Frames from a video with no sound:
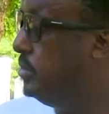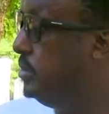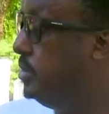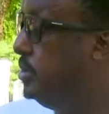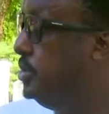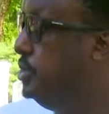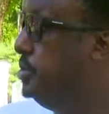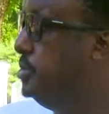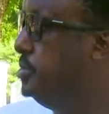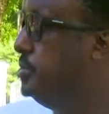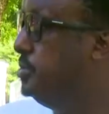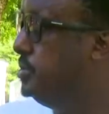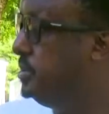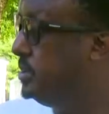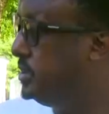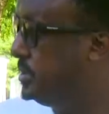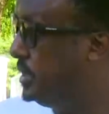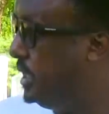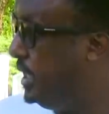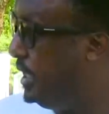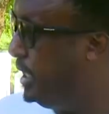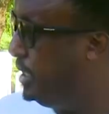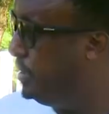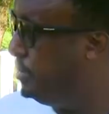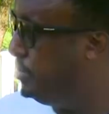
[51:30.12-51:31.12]
use
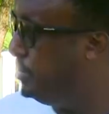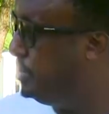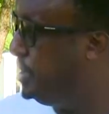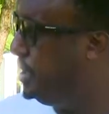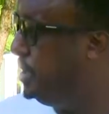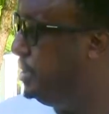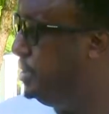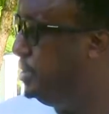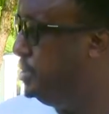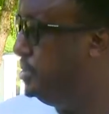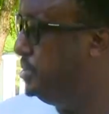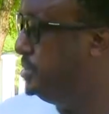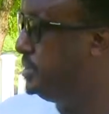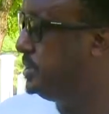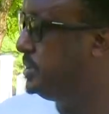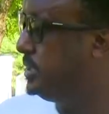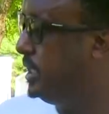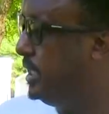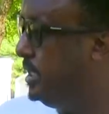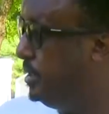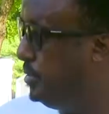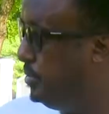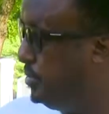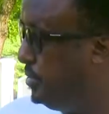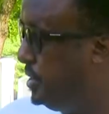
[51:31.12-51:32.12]
and reuse
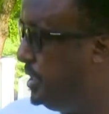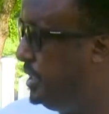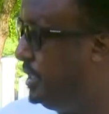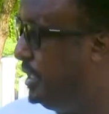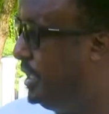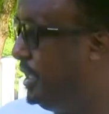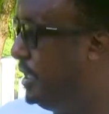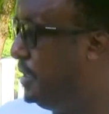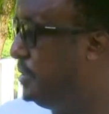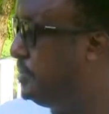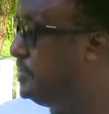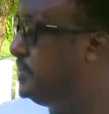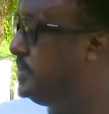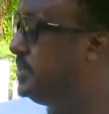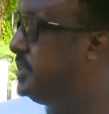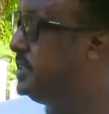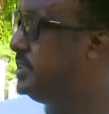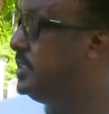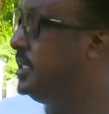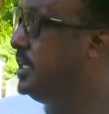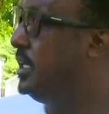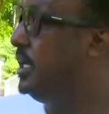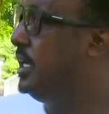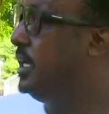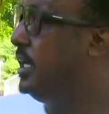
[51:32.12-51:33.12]
and relapse
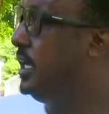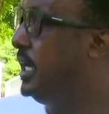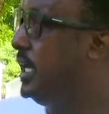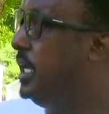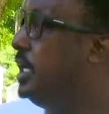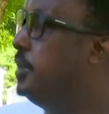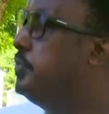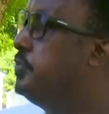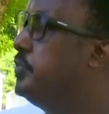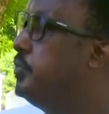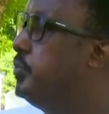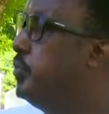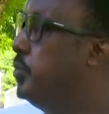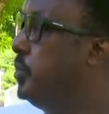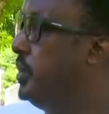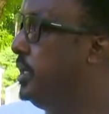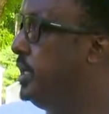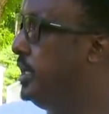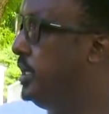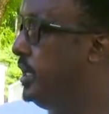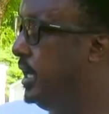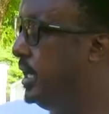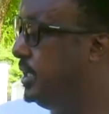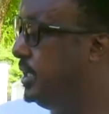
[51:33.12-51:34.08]
if we